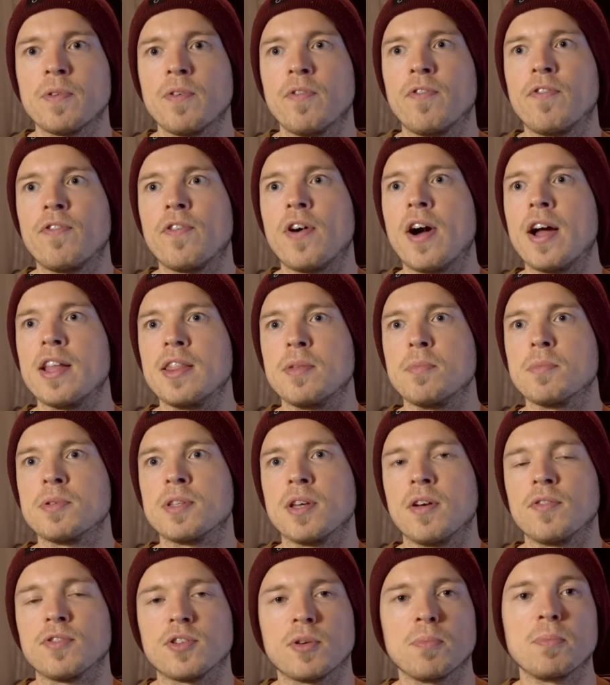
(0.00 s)
find
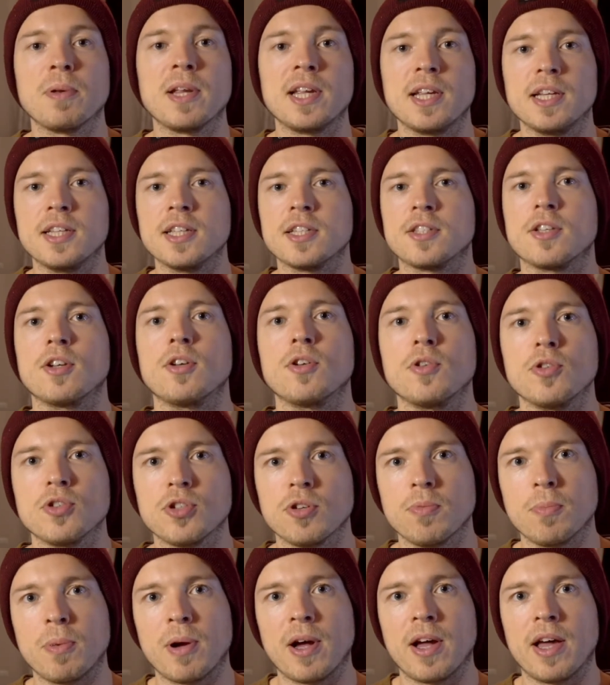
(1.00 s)
themselves completely
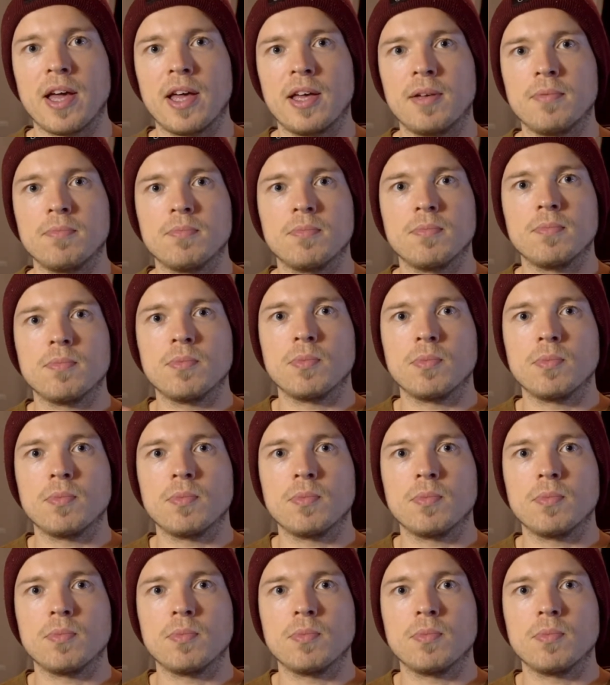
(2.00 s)
disillusioned by